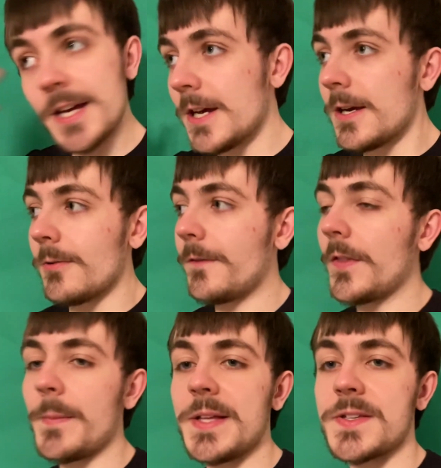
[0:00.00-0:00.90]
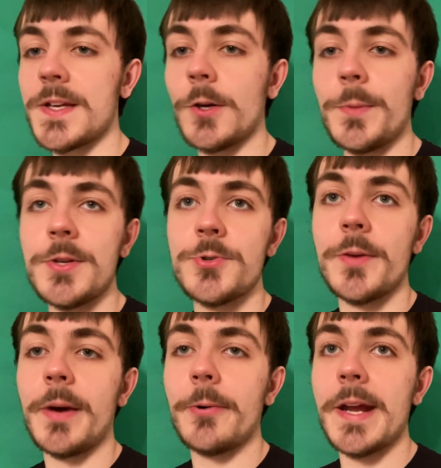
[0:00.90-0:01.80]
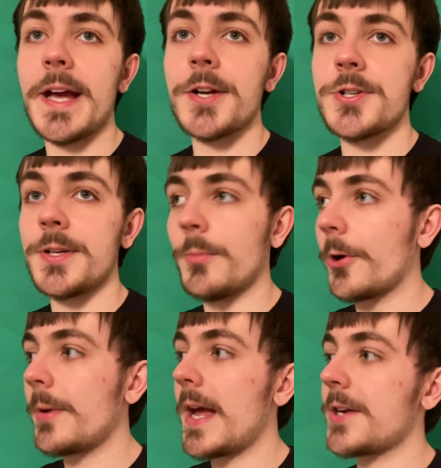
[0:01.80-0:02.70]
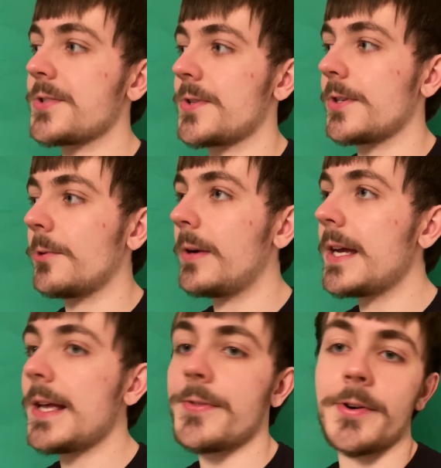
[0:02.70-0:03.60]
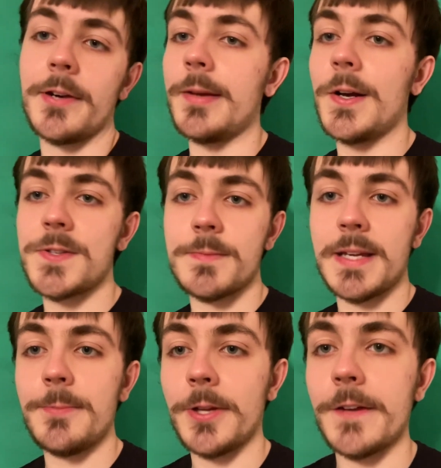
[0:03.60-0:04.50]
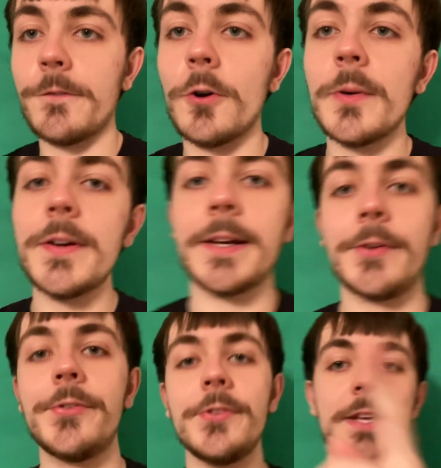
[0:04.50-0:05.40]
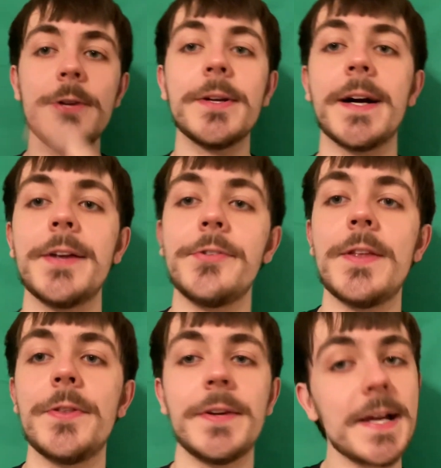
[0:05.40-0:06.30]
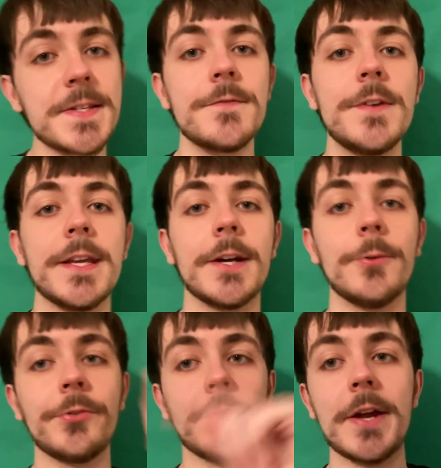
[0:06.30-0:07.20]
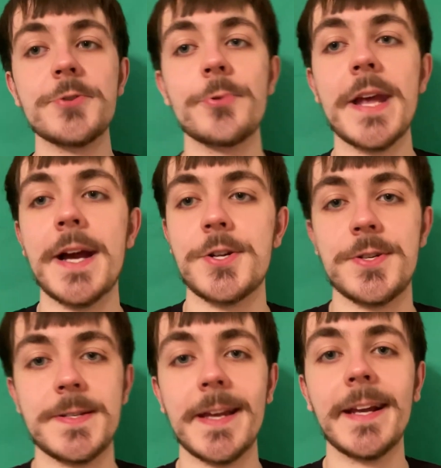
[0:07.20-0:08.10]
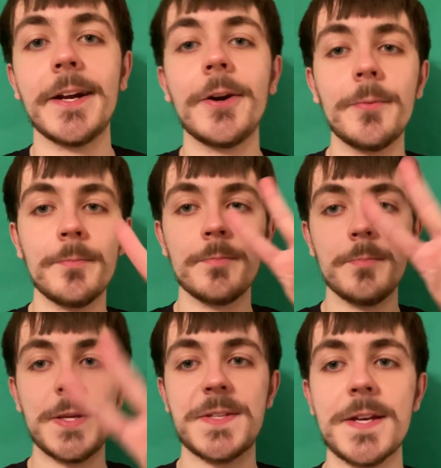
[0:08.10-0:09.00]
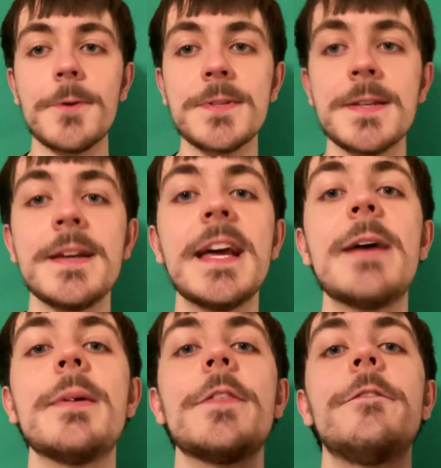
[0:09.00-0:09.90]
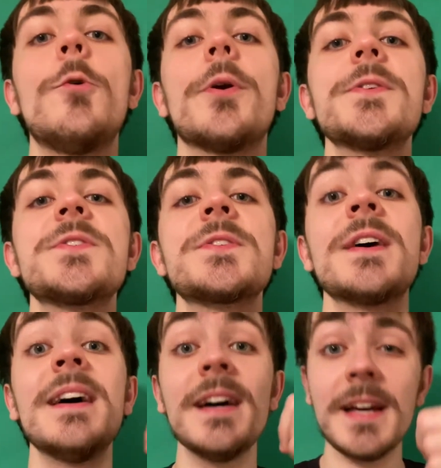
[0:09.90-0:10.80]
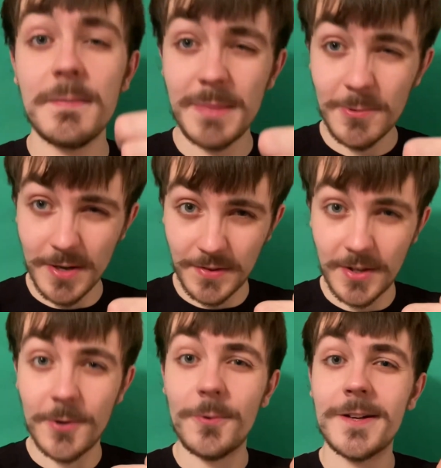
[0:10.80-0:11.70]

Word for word: with all that being said, hope you enjoyed my reaction. More reactions on your way. They're going to be awesome. Keep looking forward, and I'll see you guys in the next video slash reaction. Take care, peace out, and may the Force be with you.